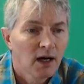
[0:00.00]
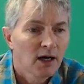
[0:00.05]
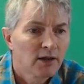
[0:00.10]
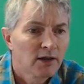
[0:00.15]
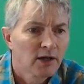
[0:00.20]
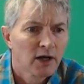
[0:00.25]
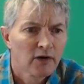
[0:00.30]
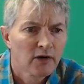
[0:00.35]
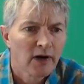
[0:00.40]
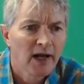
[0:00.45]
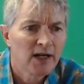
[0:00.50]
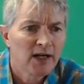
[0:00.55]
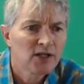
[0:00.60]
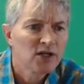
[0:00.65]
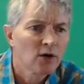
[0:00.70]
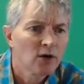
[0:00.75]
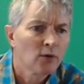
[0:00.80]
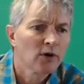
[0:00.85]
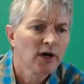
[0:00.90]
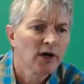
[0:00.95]
The grand
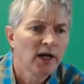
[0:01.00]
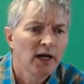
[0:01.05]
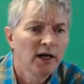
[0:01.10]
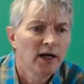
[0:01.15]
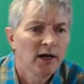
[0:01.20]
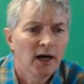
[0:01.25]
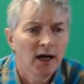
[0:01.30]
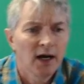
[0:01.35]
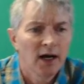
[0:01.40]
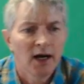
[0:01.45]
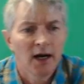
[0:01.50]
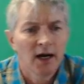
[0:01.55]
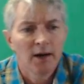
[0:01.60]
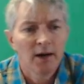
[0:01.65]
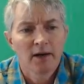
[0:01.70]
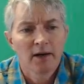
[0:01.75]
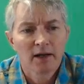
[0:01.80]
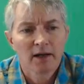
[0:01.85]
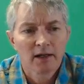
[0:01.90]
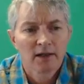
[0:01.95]
jury
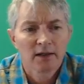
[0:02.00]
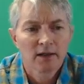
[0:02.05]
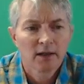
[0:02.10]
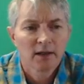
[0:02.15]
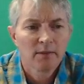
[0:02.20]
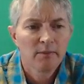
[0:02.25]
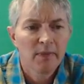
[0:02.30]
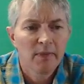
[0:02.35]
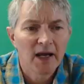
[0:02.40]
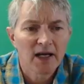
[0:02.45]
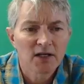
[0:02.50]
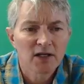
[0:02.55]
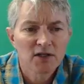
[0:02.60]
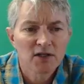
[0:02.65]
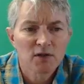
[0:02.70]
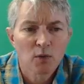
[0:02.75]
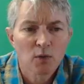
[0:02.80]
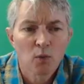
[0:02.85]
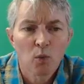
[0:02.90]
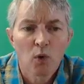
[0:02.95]

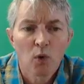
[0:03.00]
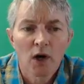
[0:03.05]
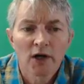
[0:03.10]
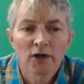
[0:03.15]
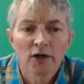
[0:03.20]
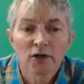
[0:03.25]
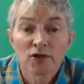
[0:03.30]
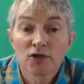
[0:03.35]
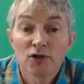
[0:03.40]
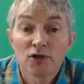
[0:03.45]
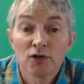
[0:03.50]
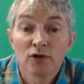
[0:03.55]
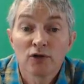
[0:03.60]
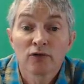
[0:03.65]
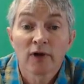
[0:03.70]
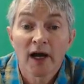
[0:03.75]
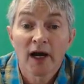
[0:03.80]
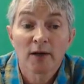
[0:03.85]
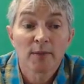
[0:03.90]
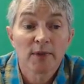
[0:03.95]
makes one or two
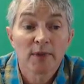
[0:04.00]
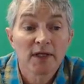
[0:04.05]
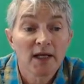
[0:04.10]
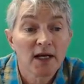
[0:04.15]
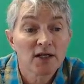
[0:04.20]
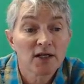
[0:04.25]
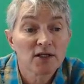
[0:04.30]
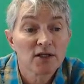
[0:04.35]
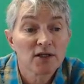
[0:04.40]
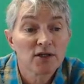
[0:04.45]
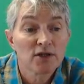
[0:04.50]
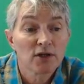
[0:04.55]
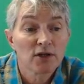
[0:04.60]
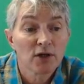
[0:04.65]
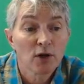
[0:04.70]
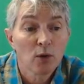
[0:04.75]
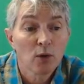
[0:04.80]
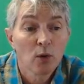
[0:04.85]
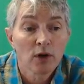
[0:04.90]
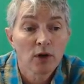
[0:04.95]
recommendations to
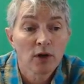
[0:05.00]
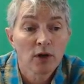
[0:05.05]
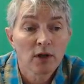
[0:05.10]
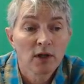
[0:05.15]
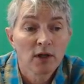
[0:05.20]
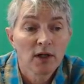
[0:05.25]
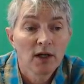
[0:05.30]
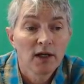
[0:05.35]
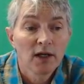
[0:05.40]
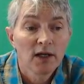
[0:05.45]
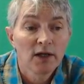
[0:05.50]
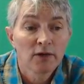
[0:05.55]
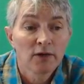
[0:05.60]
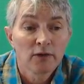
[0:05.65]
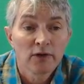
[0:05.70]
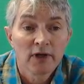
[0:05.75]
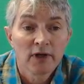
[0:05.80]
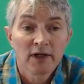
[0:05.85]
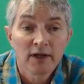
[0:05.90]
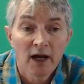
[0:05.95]
the court, either
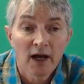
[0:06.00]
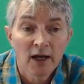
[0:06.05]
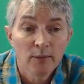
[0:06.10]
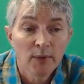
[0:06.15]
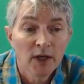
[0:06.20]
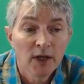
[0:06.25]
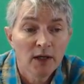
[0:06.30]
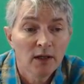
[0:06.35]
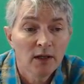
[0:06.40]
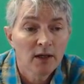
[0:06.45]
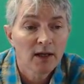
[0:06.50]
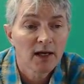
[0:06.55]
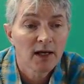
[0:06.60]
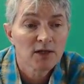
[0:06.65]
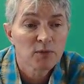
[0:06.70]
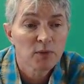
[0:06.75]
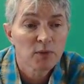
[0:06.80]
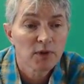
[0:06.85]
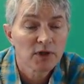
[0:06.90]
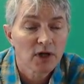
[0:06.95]
an indictment,
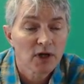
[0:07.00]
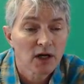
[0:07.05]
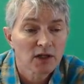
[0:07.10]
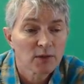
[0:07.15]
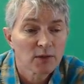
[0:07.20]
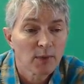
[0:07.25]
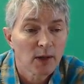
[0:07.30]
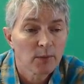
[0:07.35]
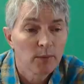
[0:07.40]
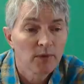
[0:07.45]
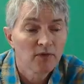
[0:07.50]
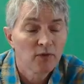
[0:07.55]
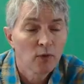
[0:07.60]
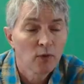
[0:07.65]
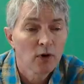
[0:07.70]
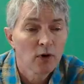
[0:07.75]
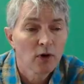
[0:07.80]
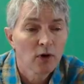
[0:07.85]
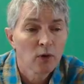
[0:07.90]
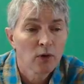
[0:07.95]
as we talked about
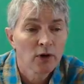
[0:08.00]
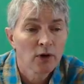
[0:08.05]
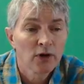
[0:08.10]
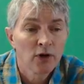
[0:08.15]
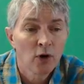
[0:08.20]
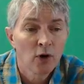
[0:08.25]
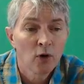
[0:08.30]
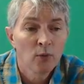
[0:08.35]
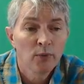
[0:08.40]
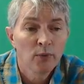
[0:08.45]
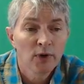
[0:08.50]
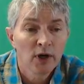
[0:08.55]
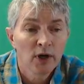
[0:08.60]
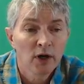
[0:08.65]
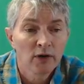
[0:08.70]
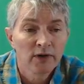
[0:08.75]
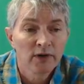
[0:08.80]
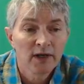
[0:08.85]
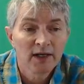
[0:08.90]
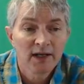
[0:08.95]
before, or a no
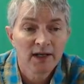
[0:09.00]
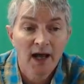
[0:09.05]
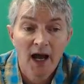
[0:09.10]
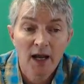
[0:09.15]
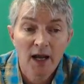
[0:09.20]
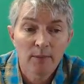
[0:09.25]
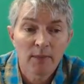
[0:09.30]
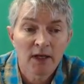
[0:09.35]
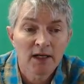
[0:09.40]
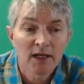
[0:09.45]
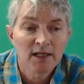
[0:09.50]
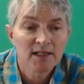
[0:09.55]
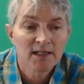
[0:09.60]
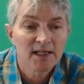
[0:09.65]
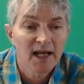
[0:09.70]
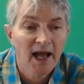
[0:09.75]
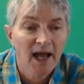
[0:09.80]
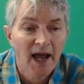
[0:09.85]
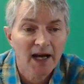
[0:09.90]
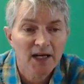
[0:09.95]
bill. The indictment is
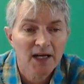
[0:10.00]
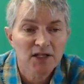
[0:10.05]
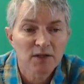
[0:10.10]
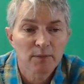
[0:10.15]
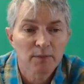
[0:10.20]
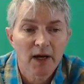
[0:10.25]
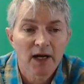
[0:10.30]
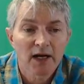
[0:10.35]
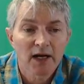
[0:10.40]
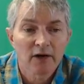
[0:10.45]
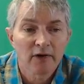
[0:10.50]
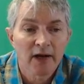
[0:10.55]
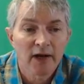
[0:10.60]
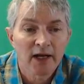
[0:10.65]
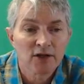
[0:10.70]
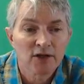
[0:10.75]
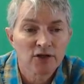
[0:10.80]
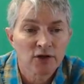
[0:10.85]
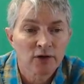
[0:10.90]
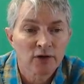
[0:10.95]
the action by a
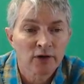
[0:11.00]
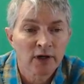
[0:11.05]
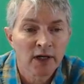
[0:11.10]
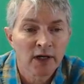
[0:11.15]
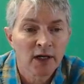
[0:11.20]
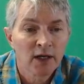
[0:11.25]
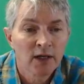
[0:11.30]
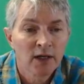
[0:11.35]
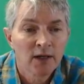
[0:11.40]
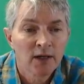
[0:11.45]
grand jury